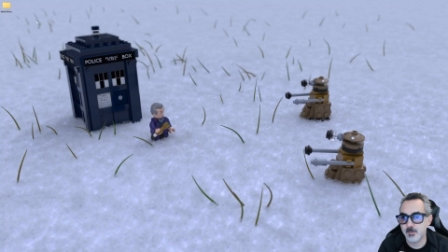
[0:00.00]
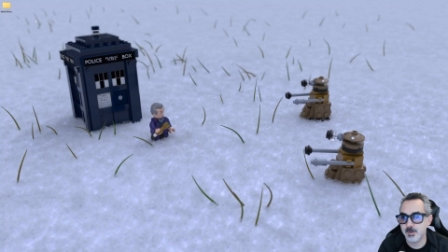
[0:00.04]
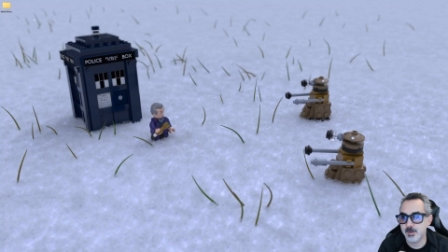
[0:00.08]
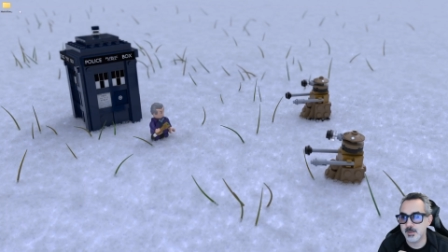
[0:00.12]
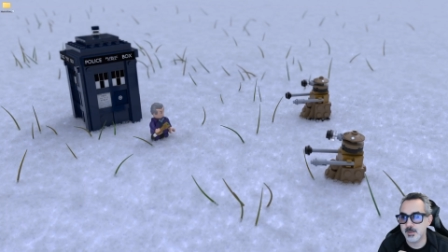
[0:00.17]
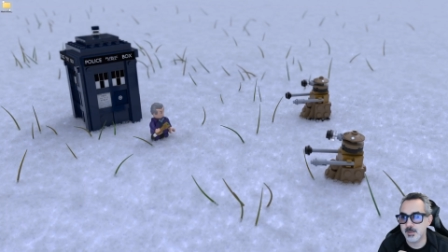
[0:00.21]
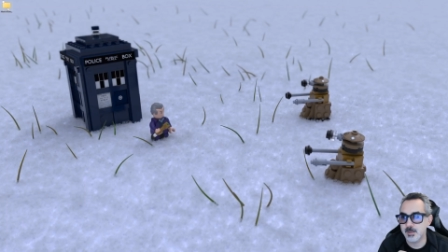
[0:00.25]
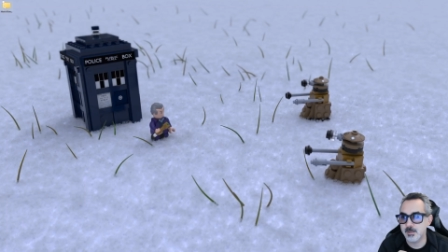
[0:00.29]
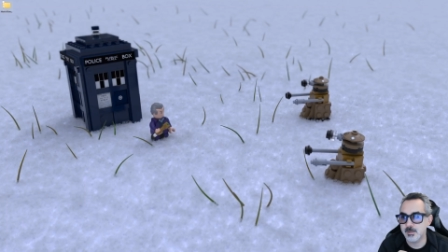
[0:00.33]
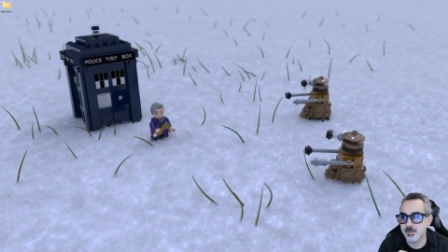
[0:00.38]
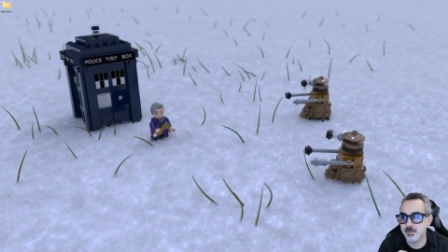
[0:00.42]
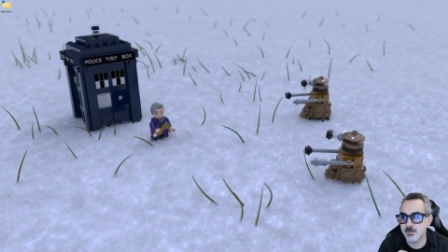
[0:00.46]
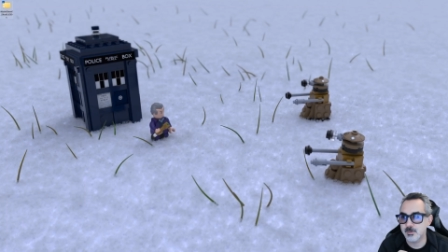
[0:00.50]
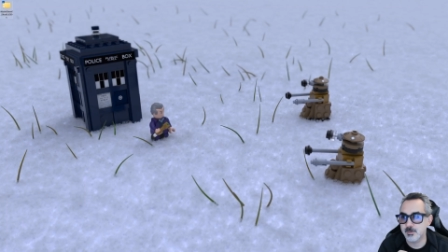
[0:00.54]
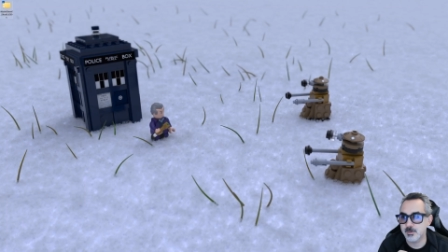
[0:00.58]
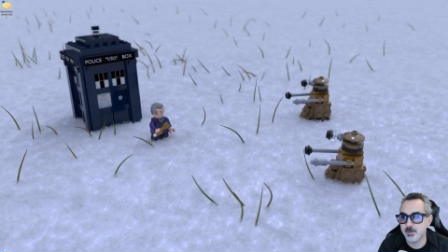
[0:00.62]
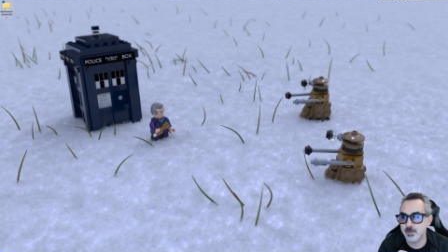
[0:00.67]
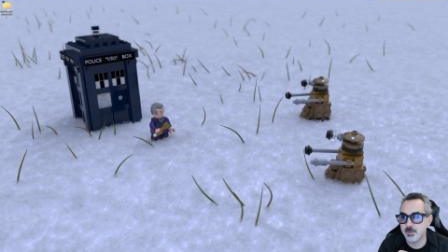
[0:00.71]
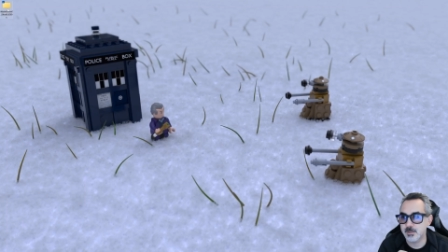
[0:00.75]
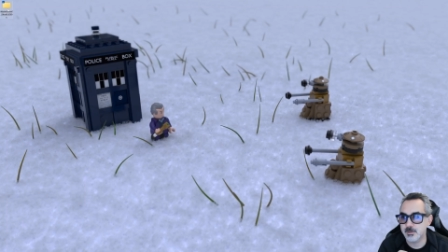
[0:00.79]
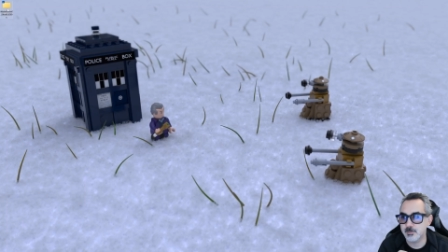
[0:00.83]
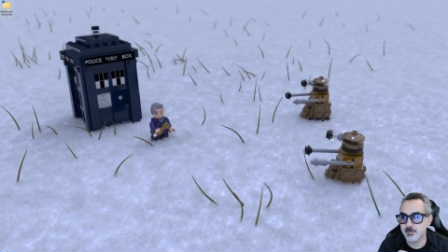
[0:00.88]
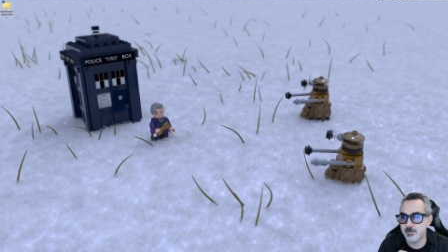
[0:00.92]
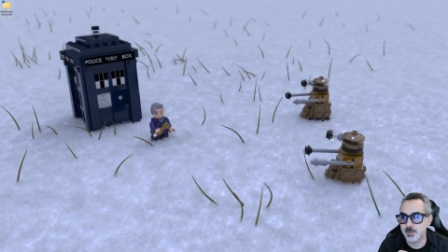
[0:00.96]
with is
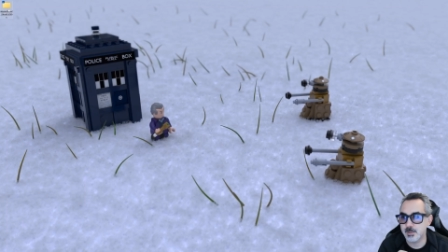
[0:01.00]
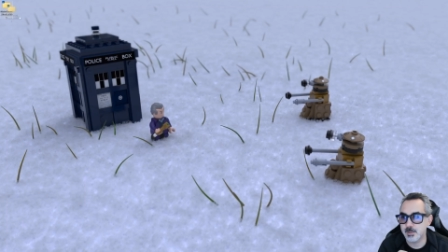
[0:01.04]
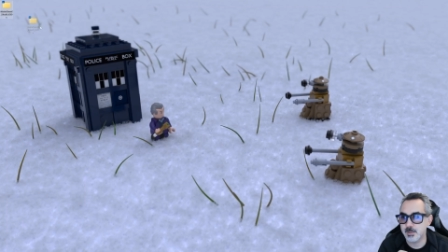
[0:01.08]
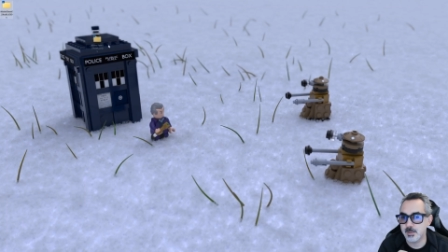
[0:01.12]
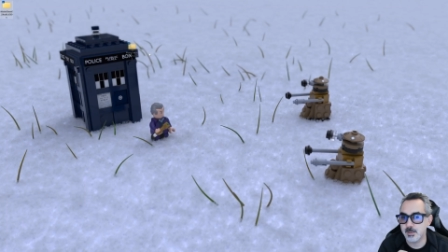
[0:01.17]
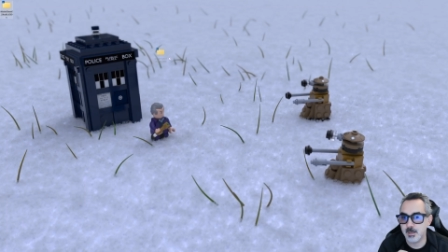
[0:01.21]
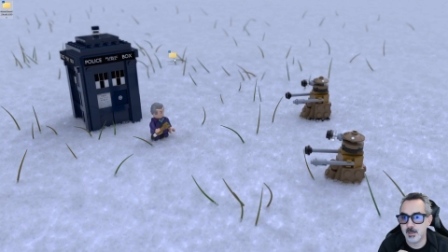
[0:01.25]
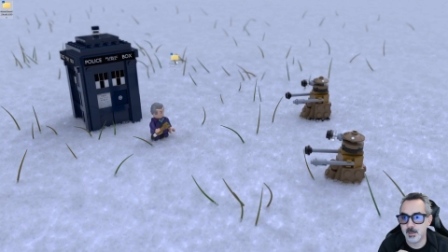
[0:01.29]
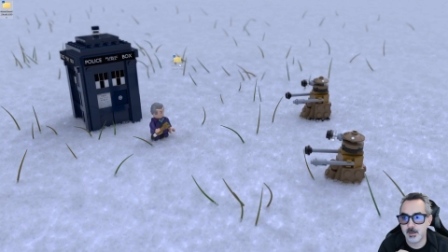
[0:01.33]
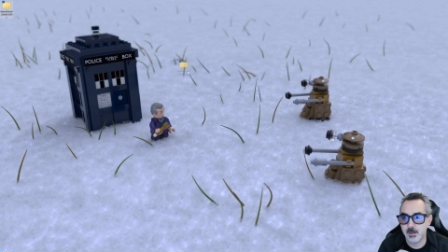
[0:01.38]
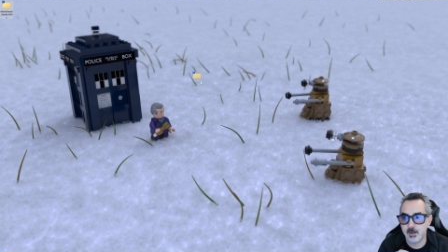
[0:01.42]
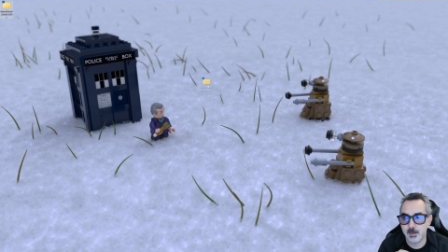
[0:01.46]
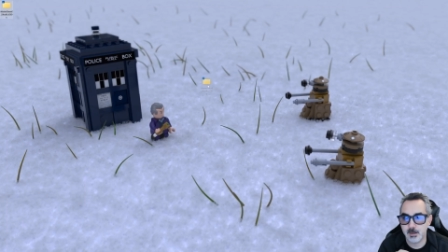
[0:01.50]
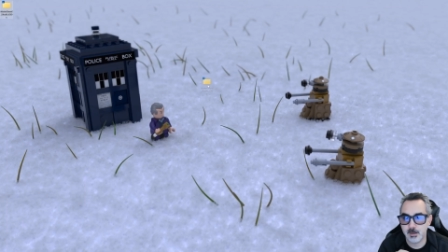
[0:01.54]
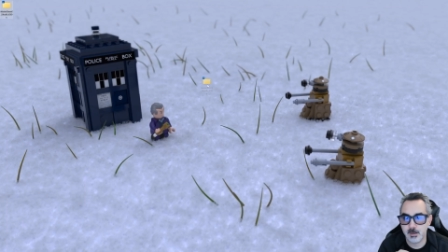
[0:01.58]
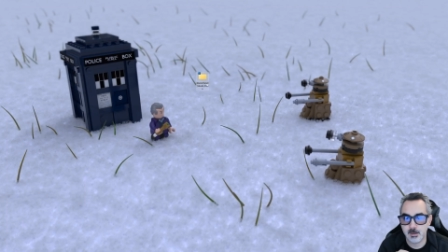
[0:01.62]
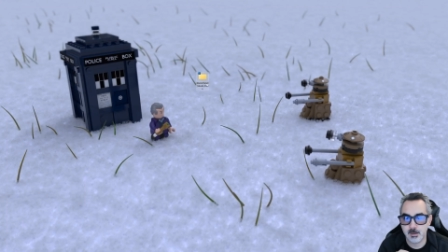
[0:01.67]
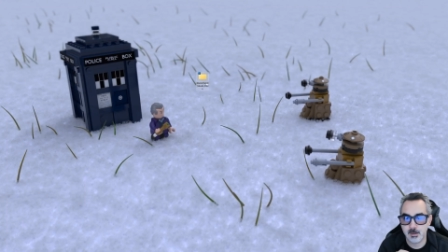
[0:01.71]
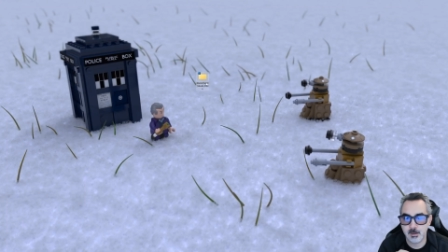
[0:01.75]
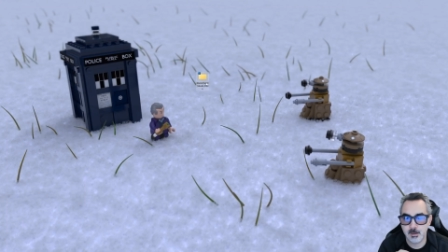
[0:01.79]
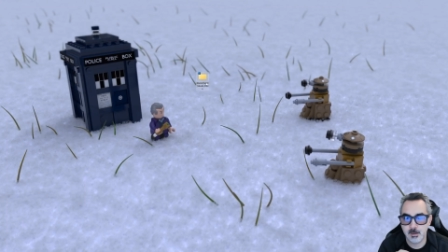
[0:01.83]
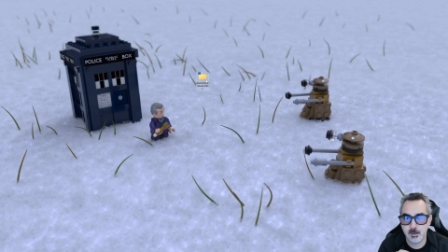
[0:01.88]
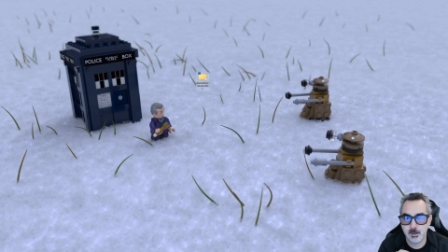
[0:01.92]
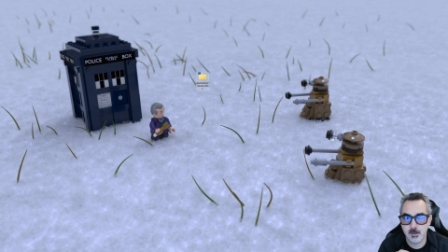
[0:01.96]
going to be
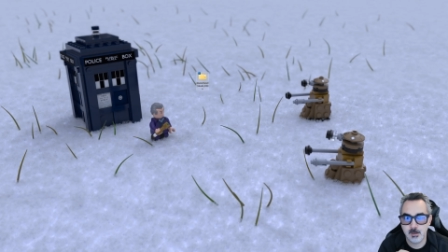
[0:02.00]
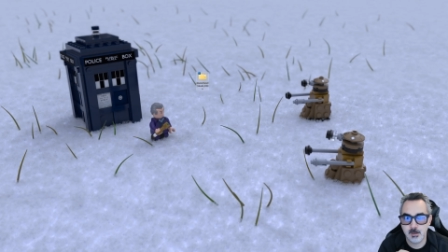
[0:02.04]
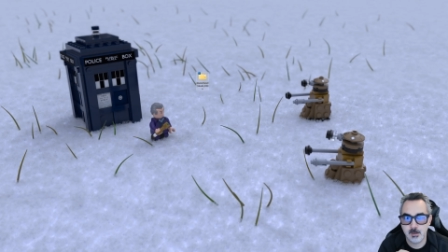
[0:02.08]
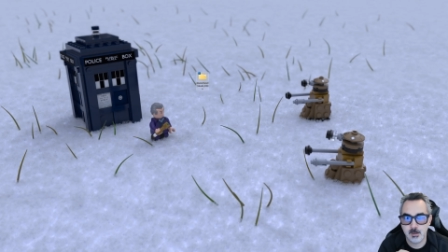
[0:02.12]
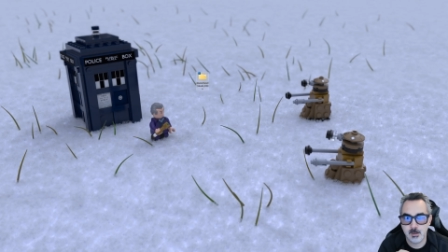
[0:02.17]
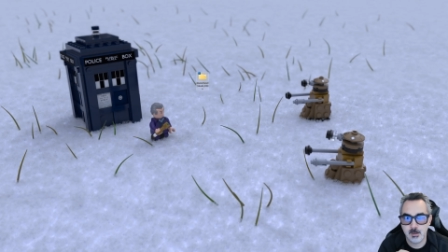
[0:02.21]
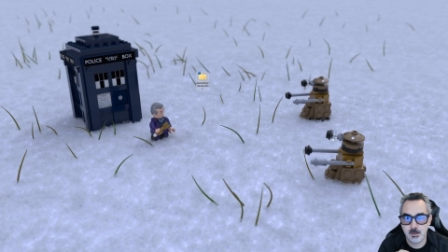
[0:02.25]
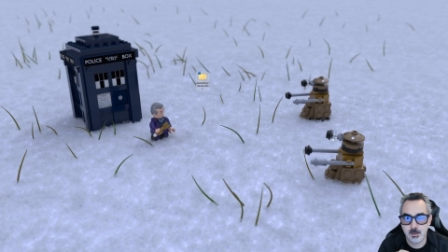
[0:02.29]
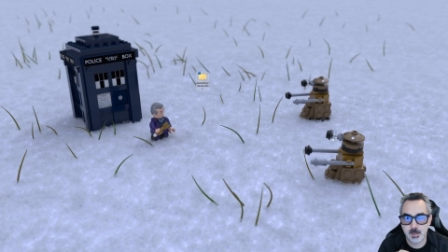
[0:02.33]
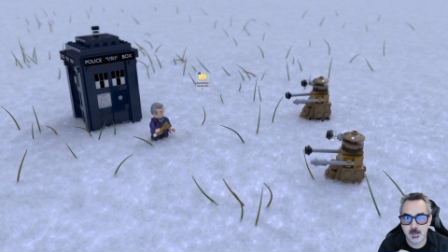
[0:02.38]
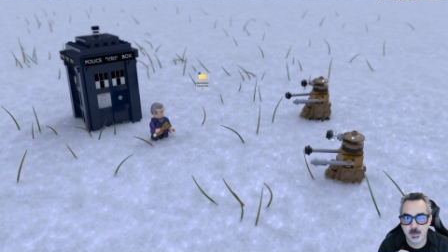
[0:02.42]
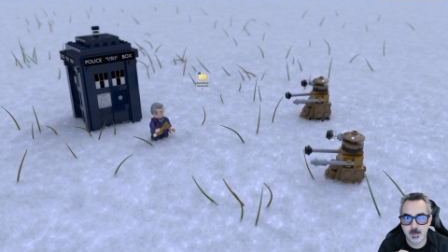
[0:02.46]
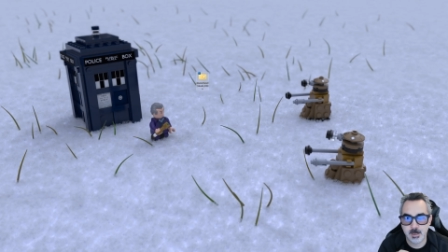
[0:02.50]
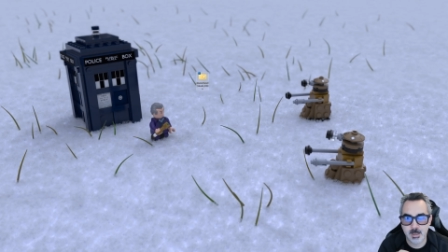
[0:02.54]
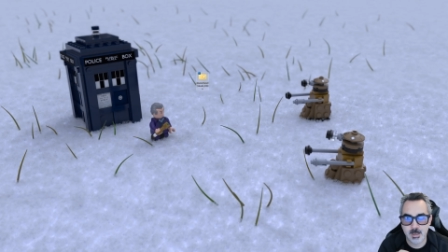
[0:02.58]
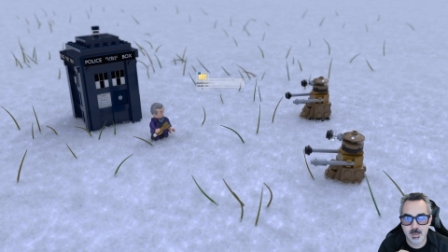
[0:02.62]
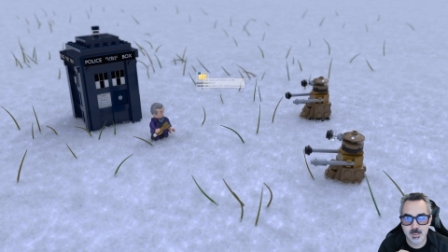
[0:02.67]
an